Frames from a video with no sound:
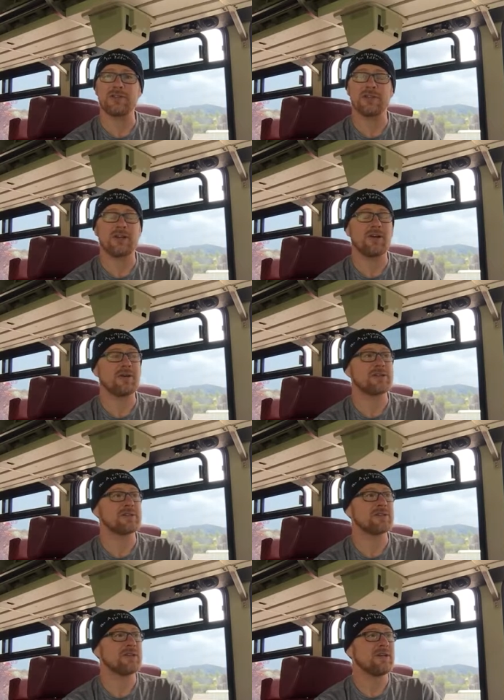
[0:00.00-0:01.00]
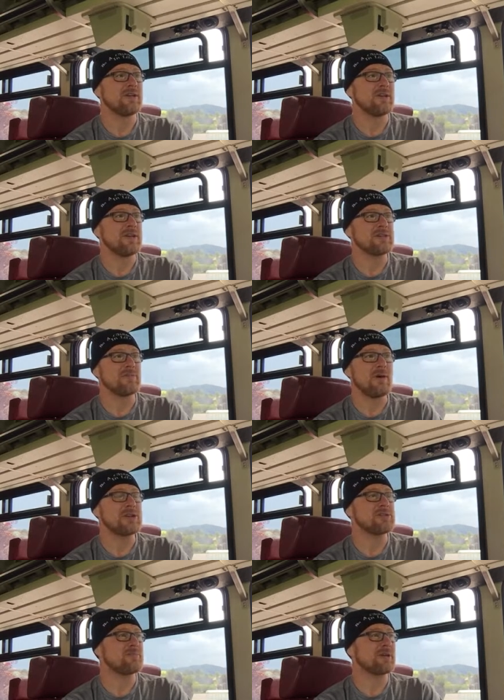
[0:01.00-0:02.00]
You know, it's
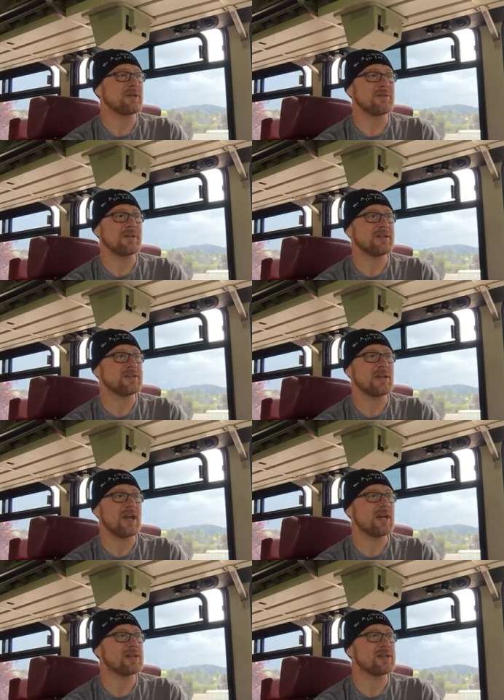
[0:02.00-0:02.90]
much bigger than today.